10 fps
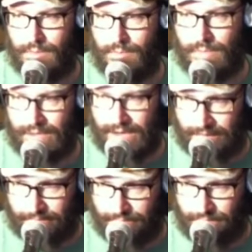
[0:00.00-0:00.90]
and had
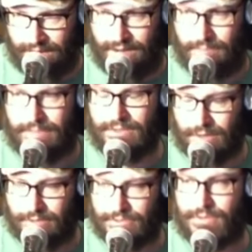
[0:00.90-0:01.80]
them for NAMM. That's
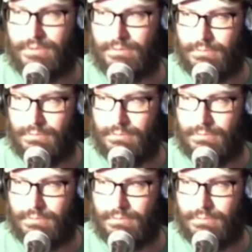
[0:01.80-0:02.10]
what I was thinking.